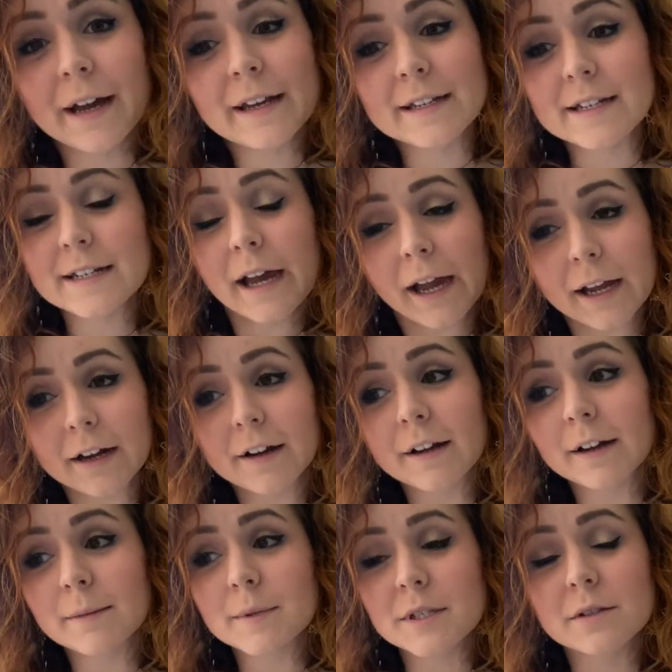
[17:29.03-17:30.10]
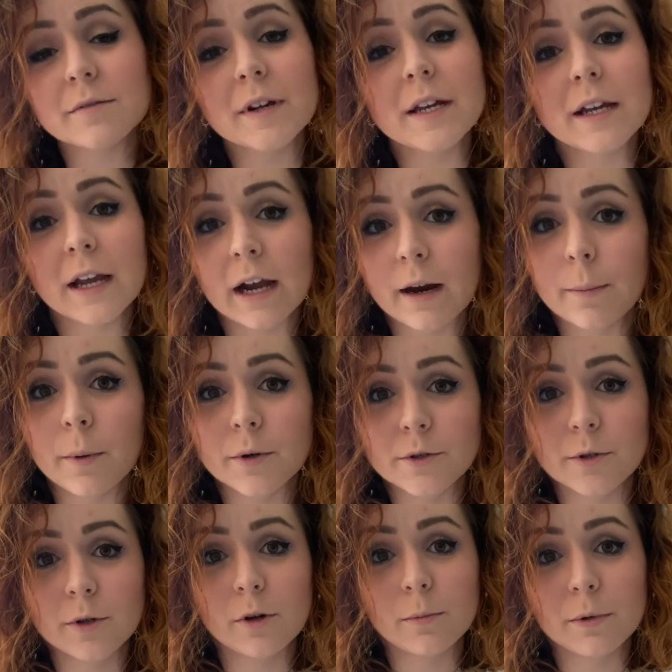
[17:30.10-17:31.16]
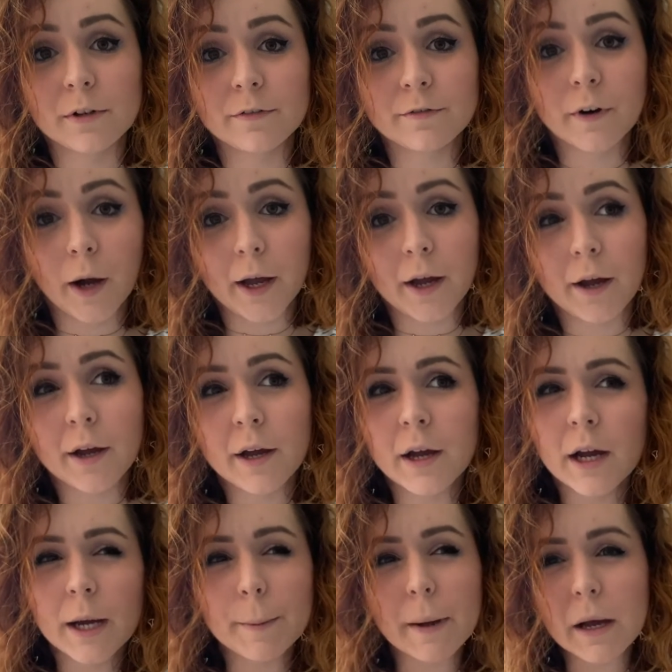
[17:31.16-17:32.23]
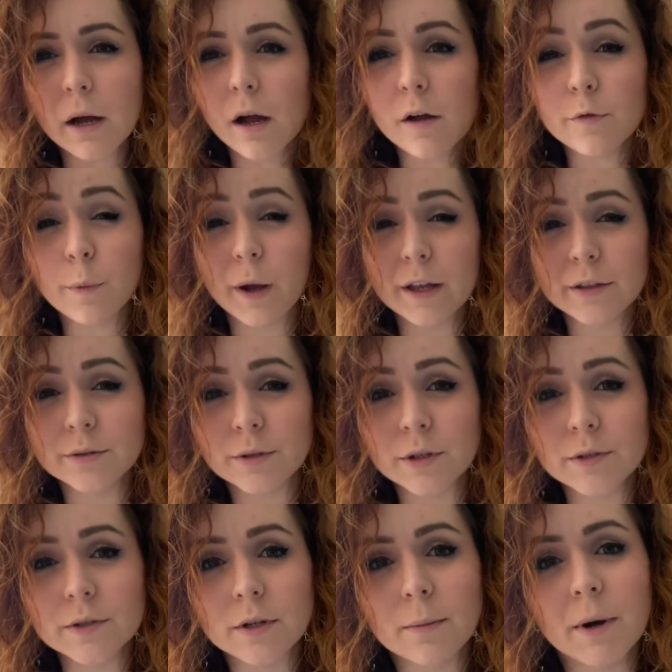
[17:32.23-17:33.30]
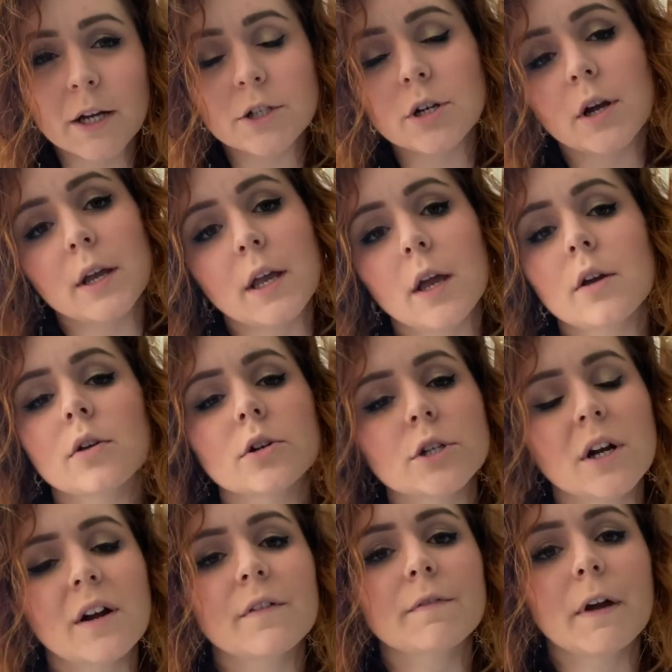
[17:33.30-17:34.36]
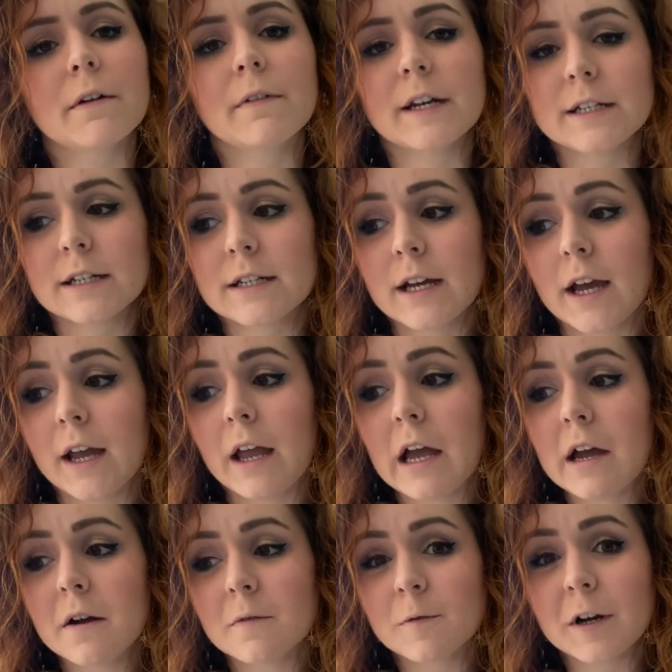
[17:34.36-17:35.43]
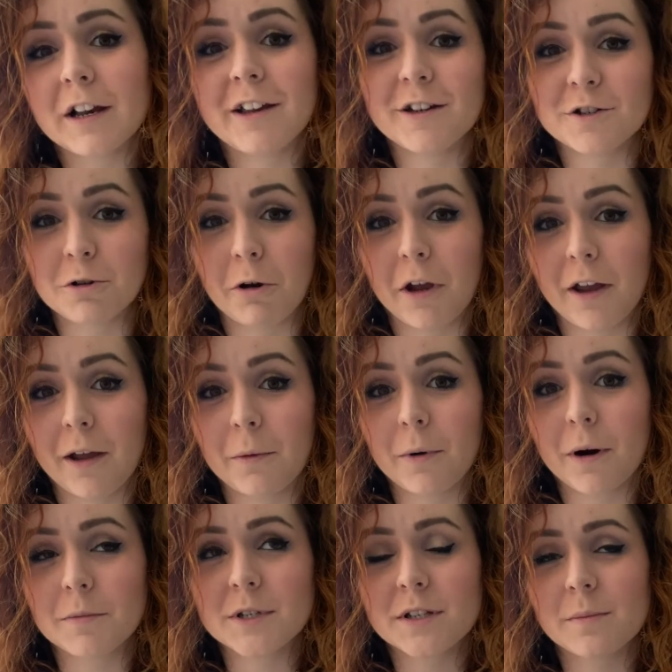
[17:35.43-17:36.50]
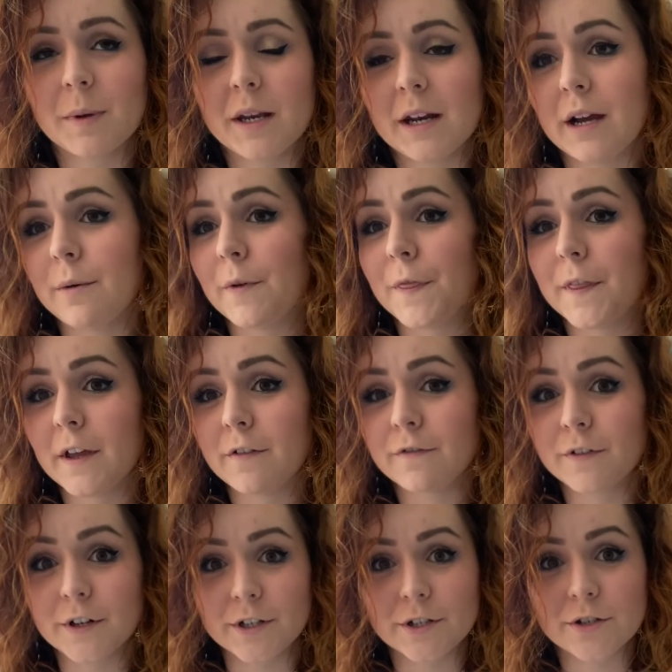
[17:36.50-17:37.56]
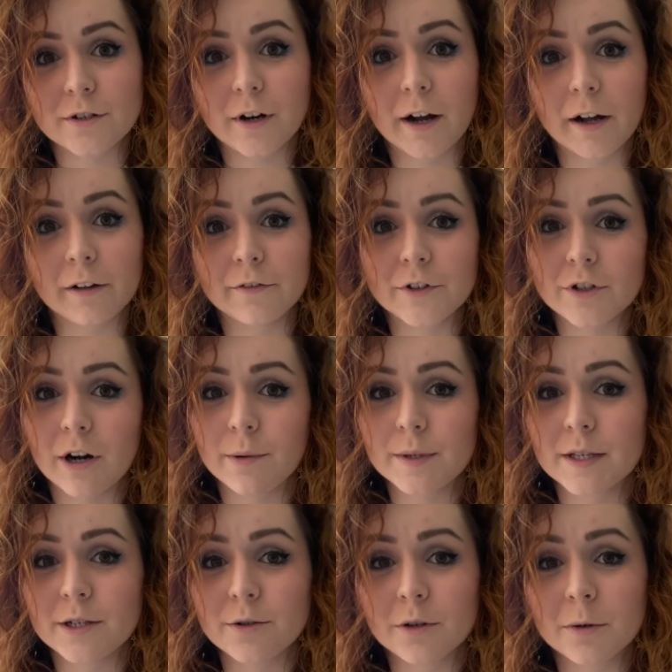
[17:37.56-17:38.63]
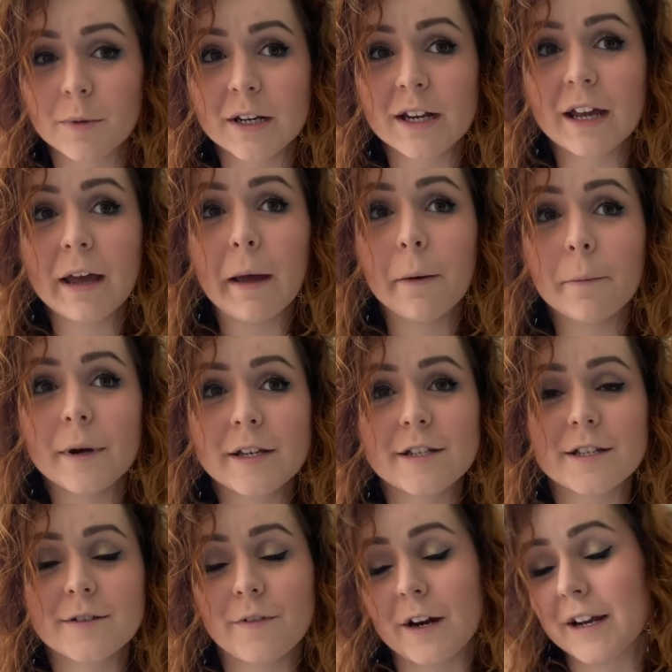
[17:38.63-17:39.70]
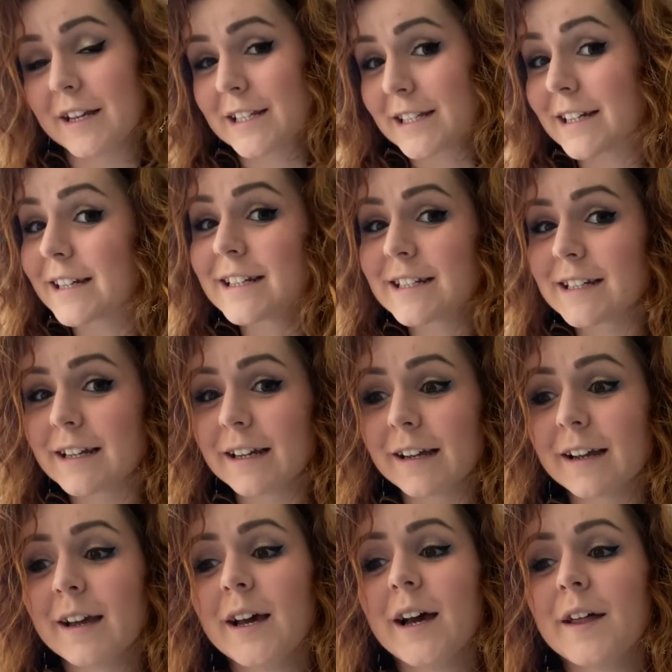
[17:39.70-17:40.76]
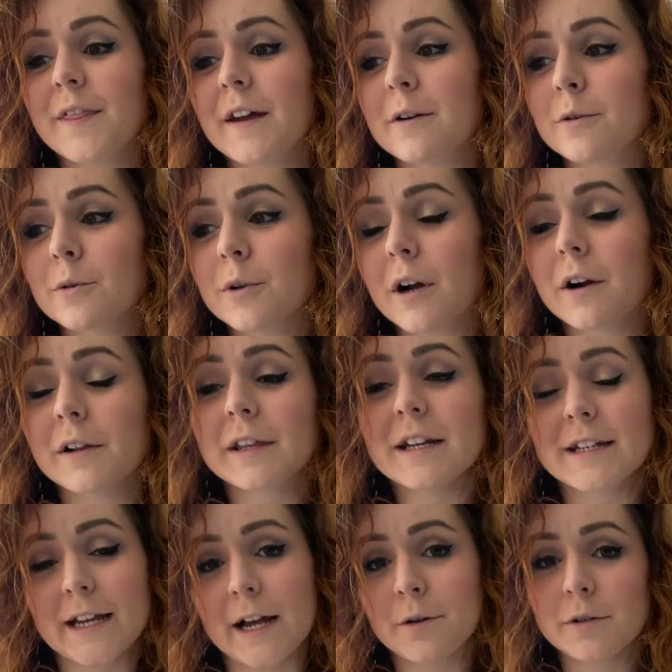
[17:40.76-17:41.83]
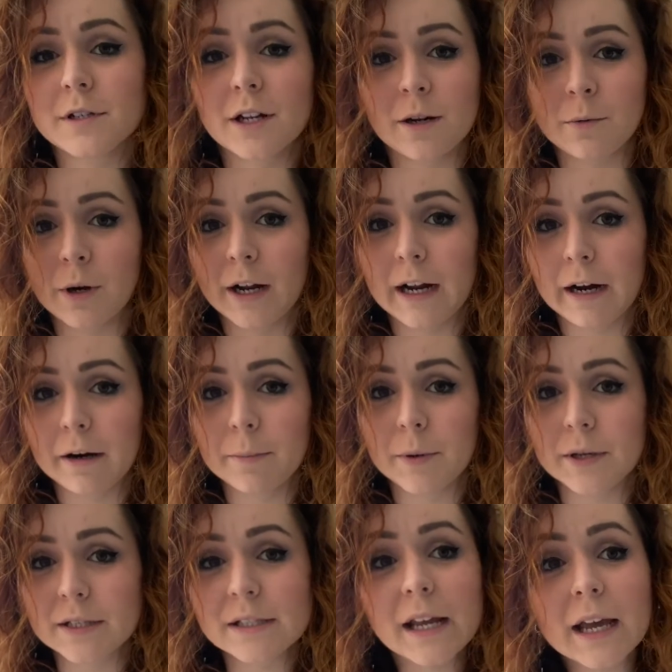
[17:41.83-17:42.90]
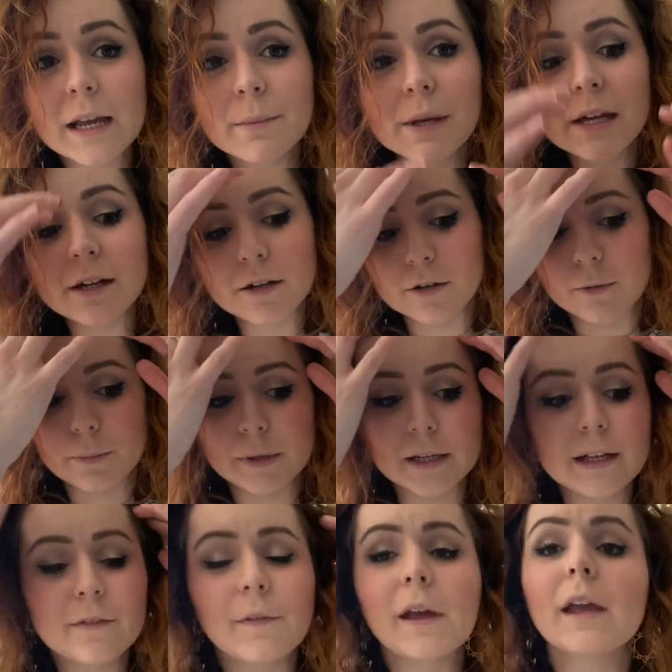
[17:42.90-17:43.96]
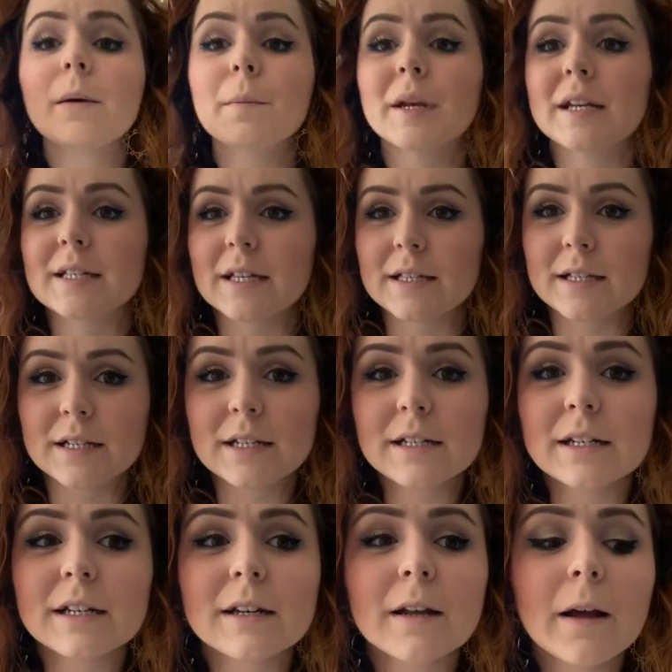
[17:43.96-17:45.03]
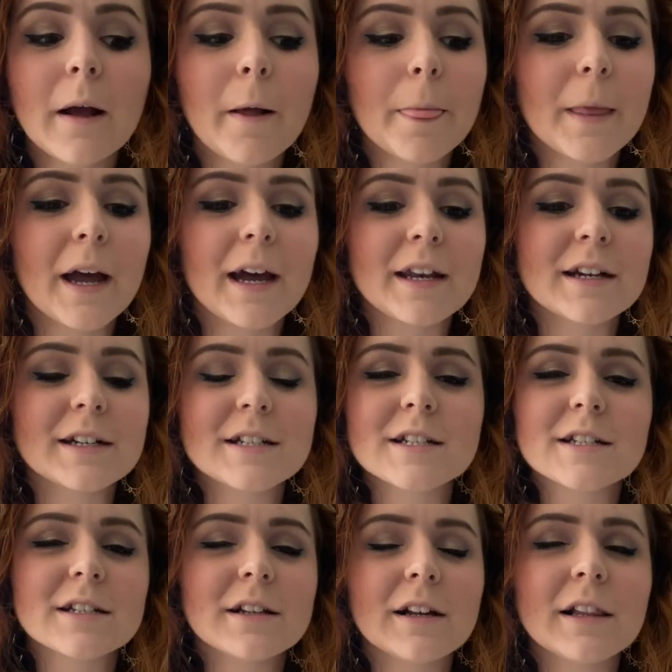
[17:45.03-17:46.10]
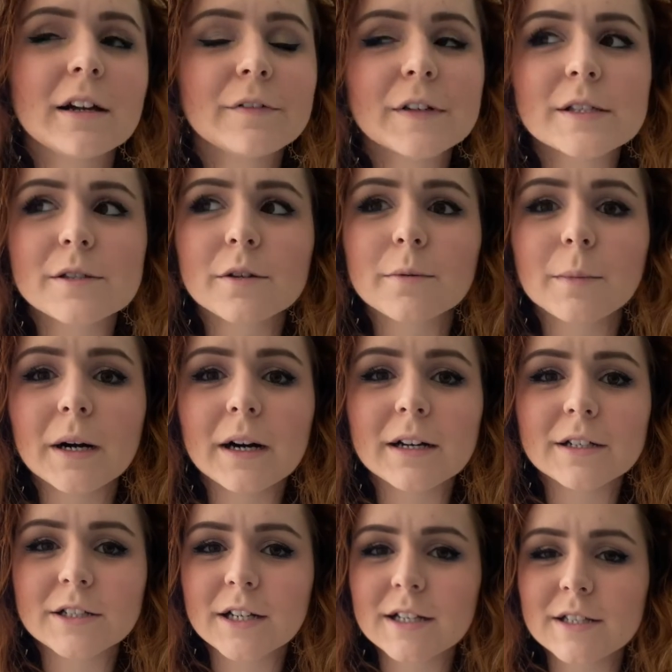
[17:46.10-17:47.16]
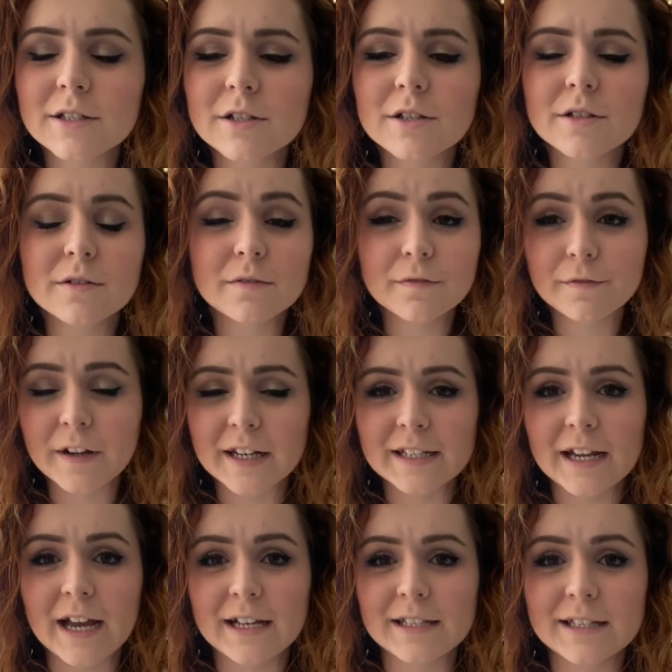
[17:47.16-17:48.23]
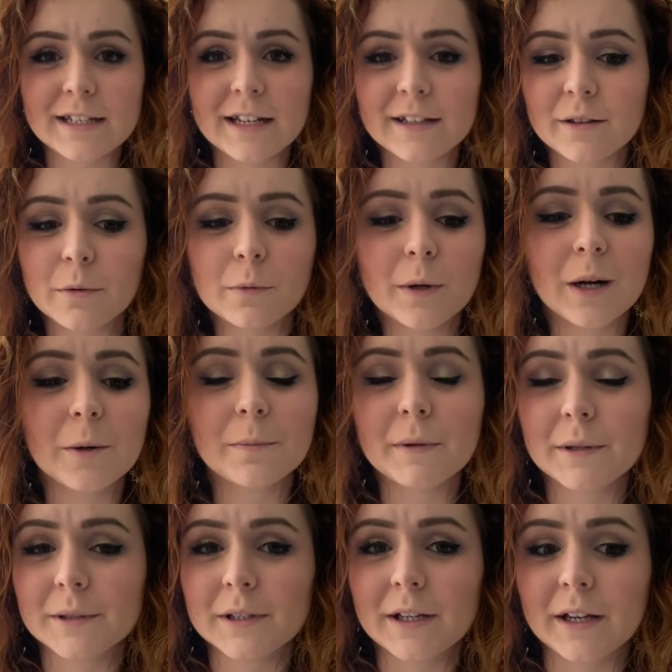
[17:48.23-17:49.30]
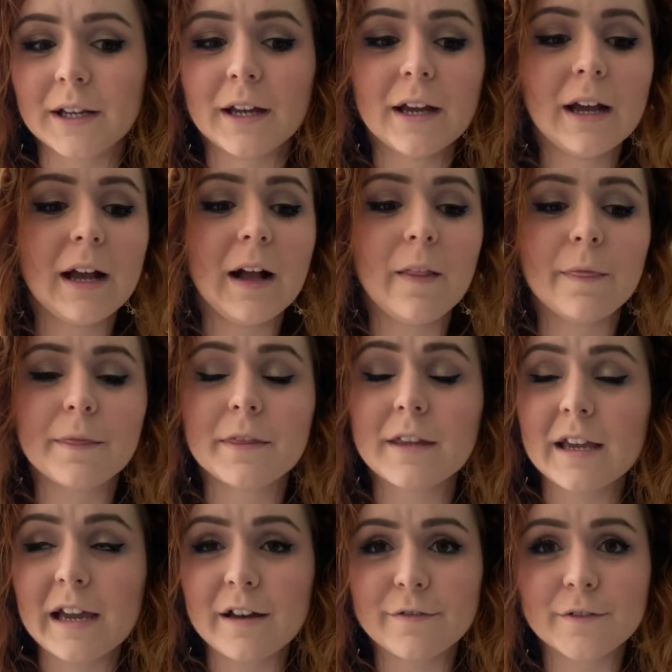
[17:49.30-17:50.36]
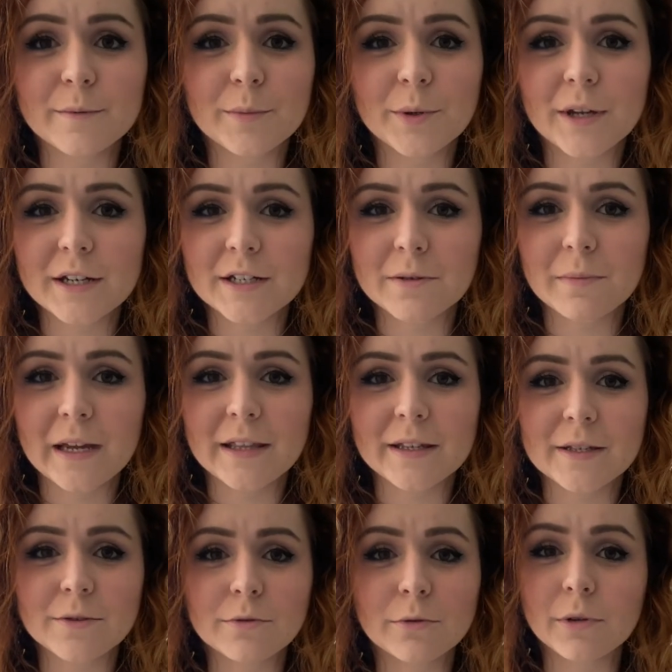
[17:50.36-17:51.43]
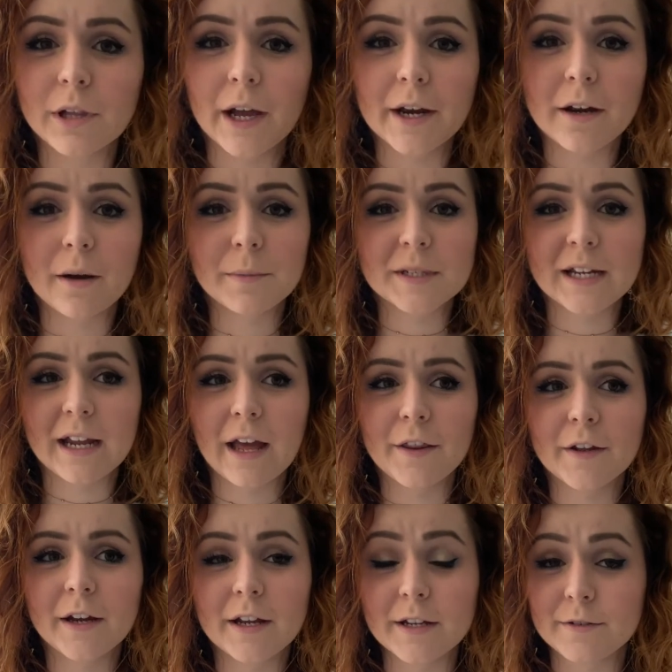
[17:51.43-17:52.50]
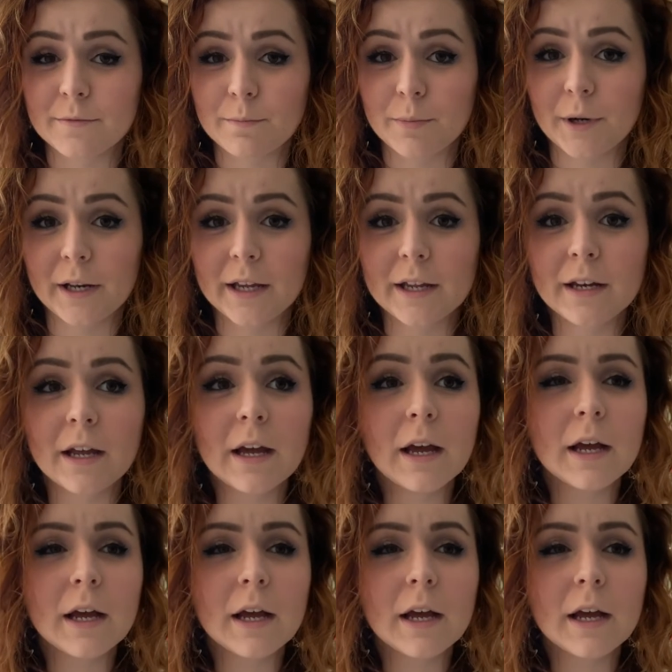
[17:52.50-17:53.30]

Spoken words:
Today I am still reading Harry Potter and the Goblet of Fire, about halfway through, so I might try and get a good chunk of that read today. Really enjoying it. We're up to the bit now with the first trial of the Triwizard Tournament, which is very exciting. They're all currently doubting why Harry put his name in and not believing him when he says he didn't, and I love it so much. It's just fantastic. The world building and the effort put in to make this all line up together is brilliant.